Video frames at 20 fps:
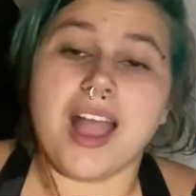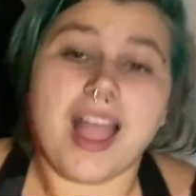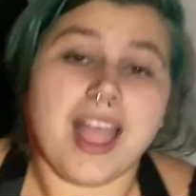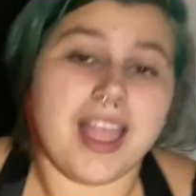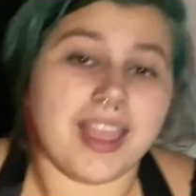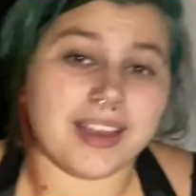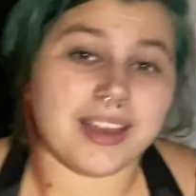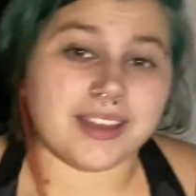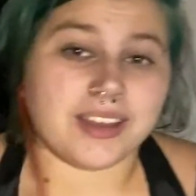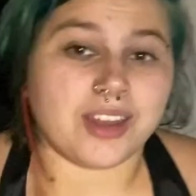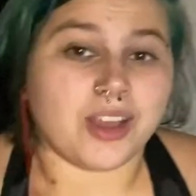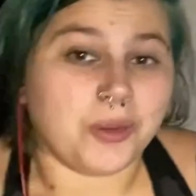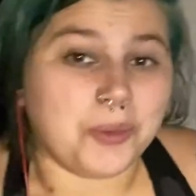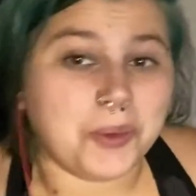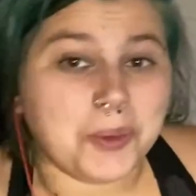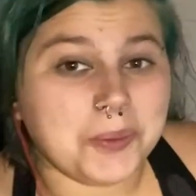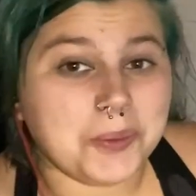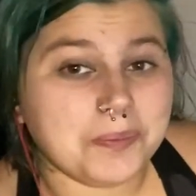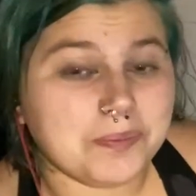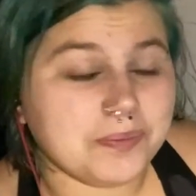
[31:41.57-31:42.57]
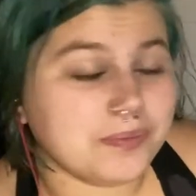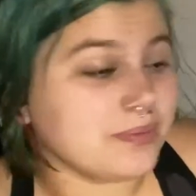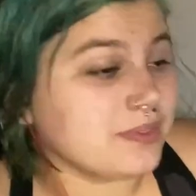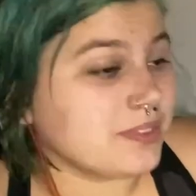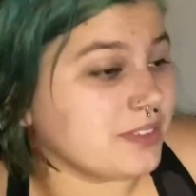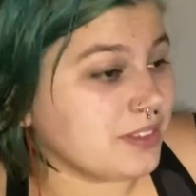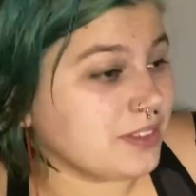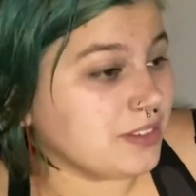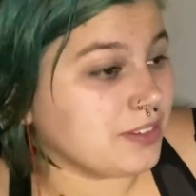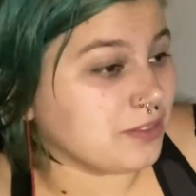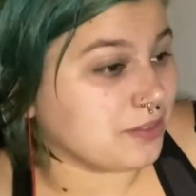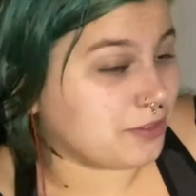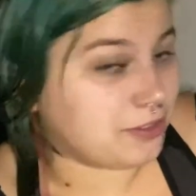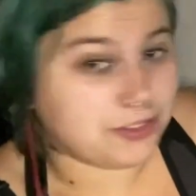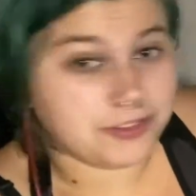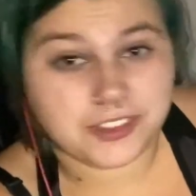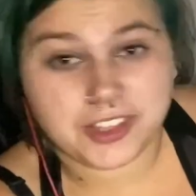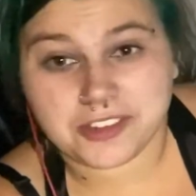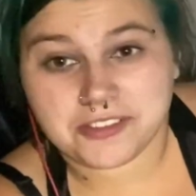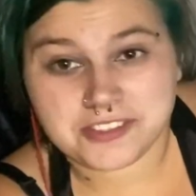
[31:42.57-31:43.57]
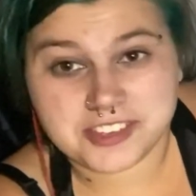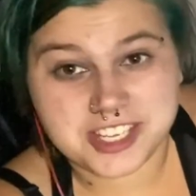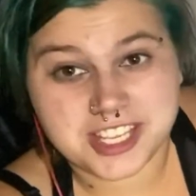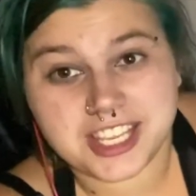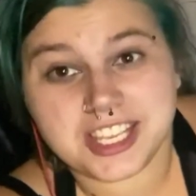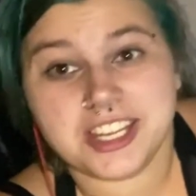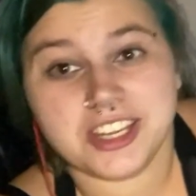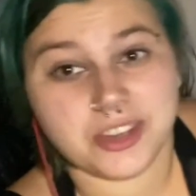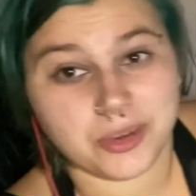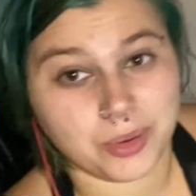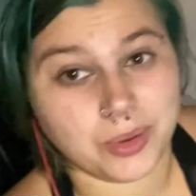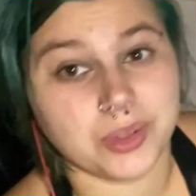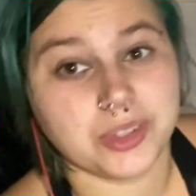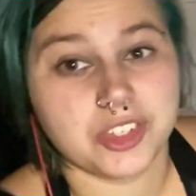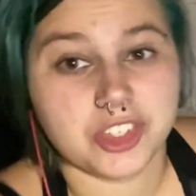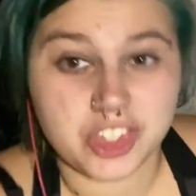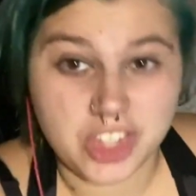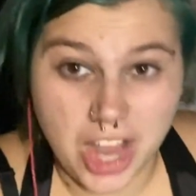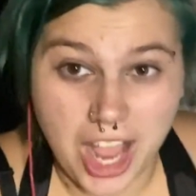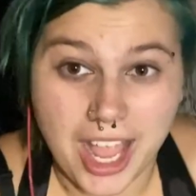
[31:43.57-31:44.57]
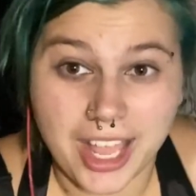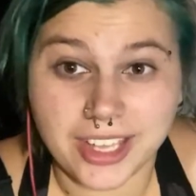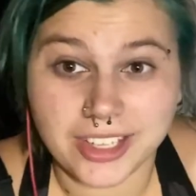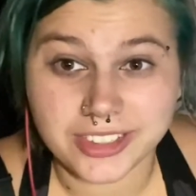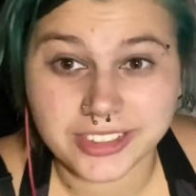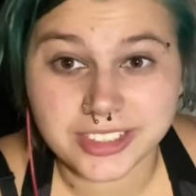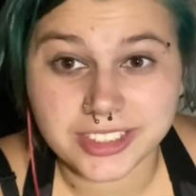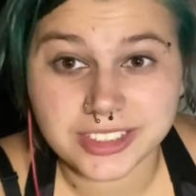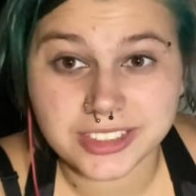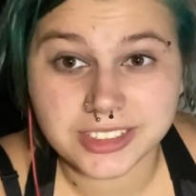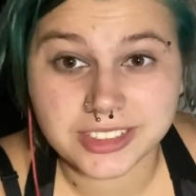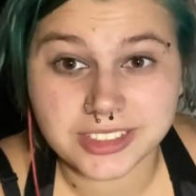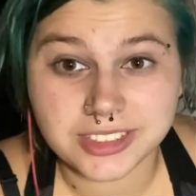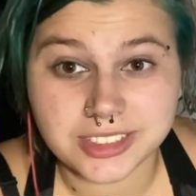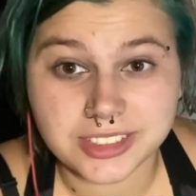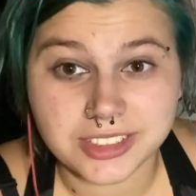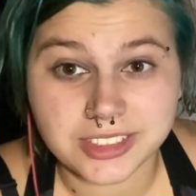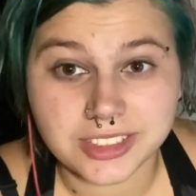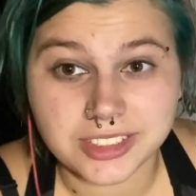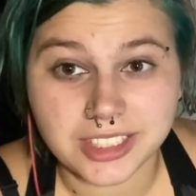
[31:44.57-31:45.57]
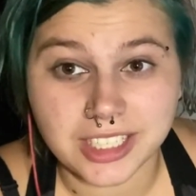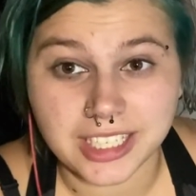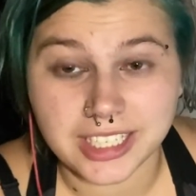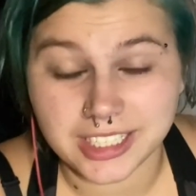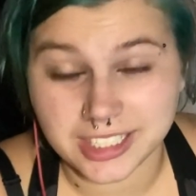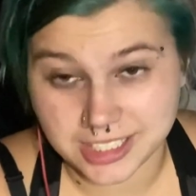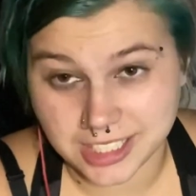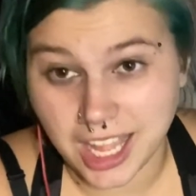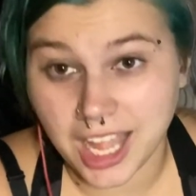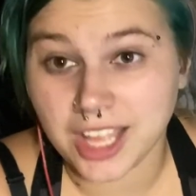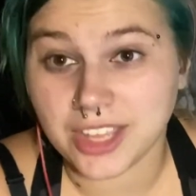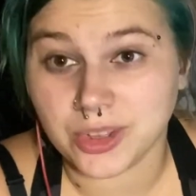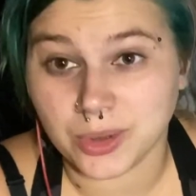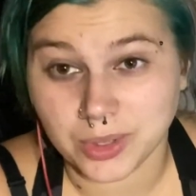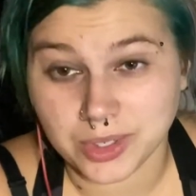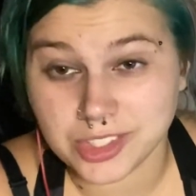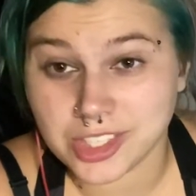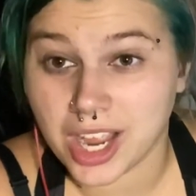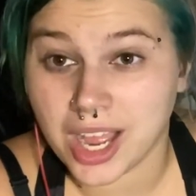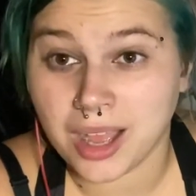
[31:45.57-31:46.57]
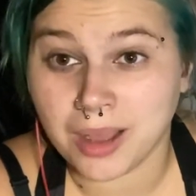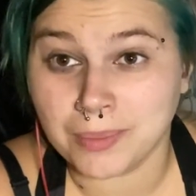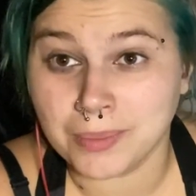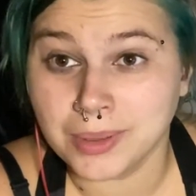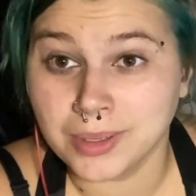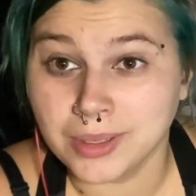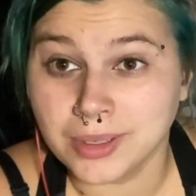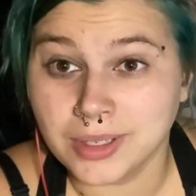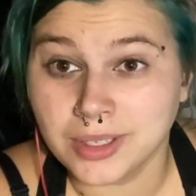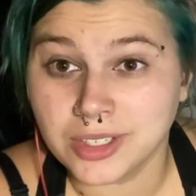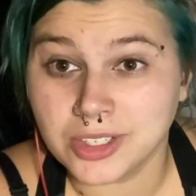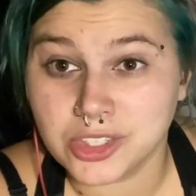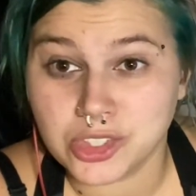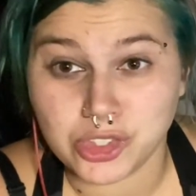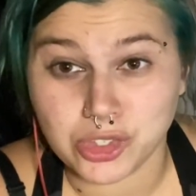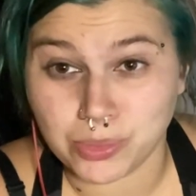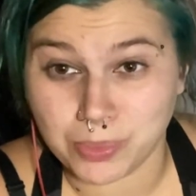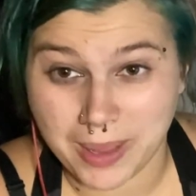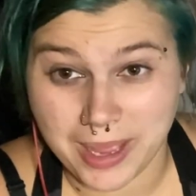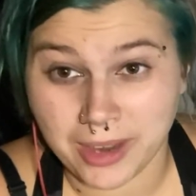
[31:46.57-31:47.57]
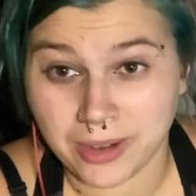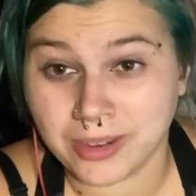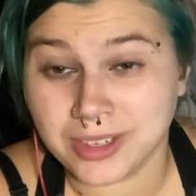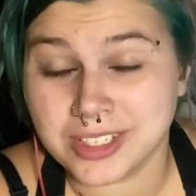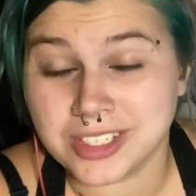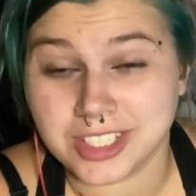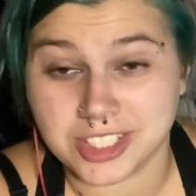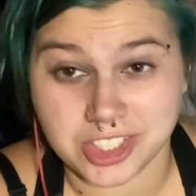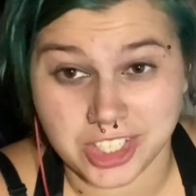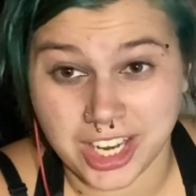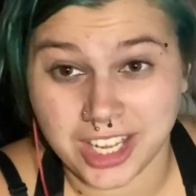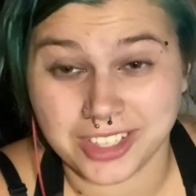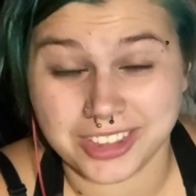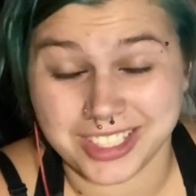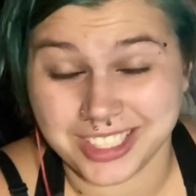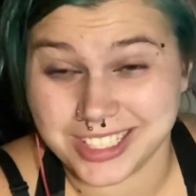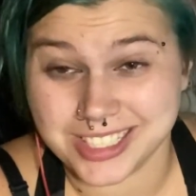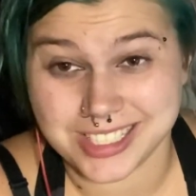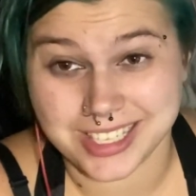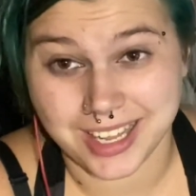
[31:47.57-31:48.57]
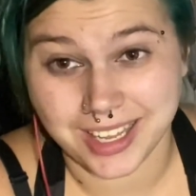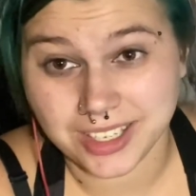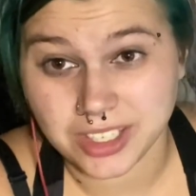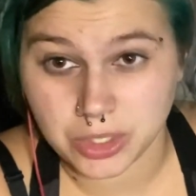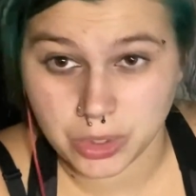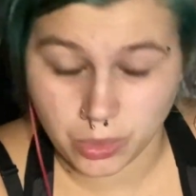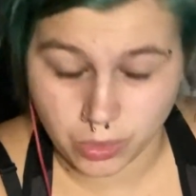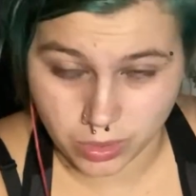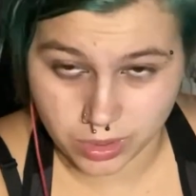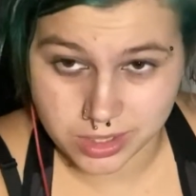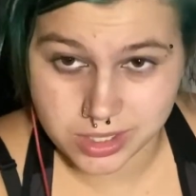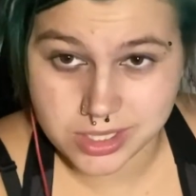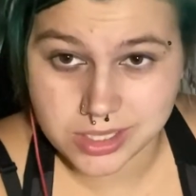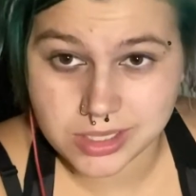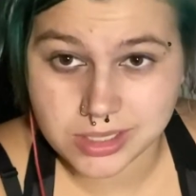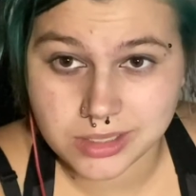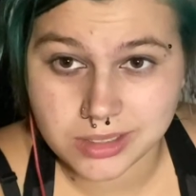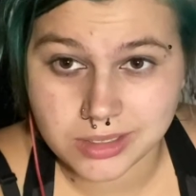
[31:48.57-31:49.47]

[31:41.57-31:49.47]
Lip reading: And no, 15-year-old child, it is not your job to parent a child that is not yours.